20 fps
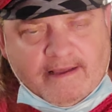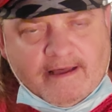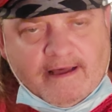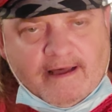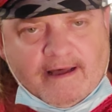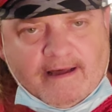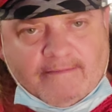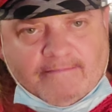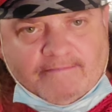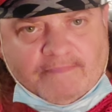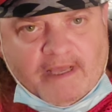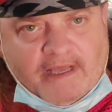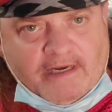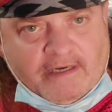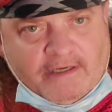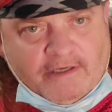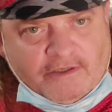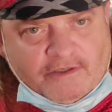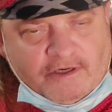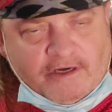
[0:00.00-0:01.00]

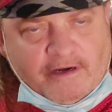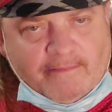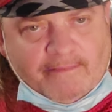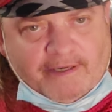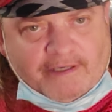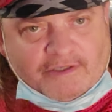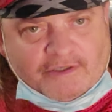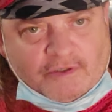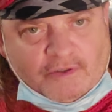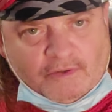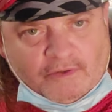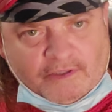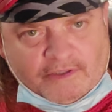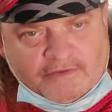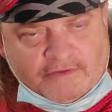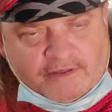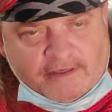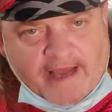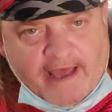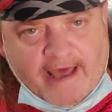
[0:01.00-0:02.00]
And Houston Independent School
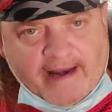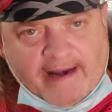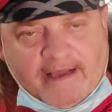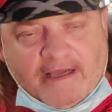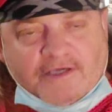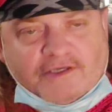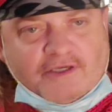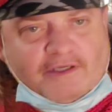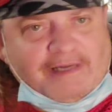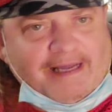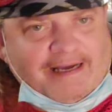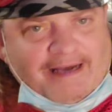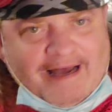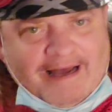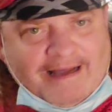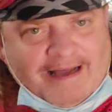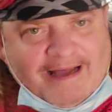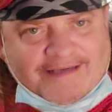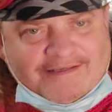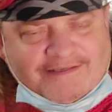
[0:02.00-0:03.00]
District had it. So like
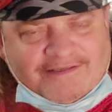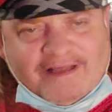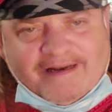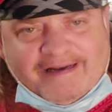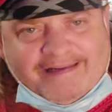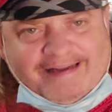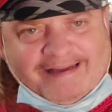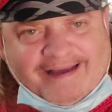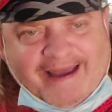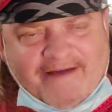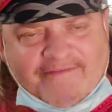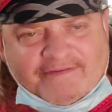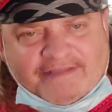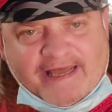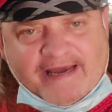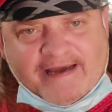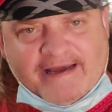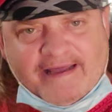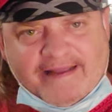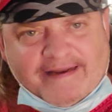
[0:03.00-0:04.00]
I studied like
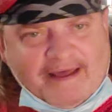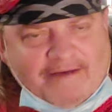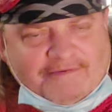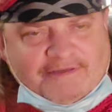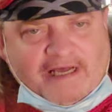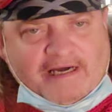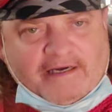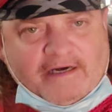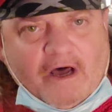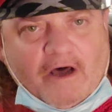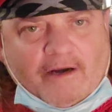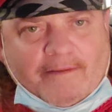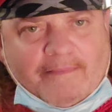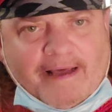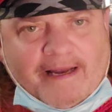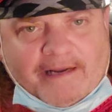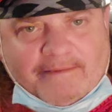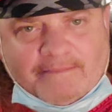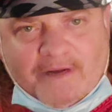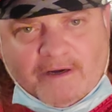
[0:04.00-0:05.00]
everything. That was like an
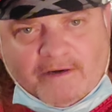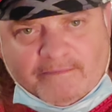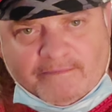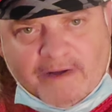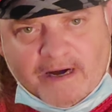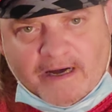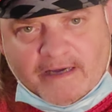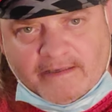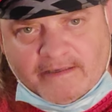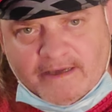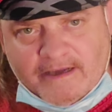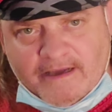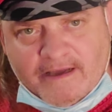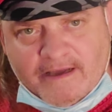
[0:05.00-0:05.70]
automatic mode of mine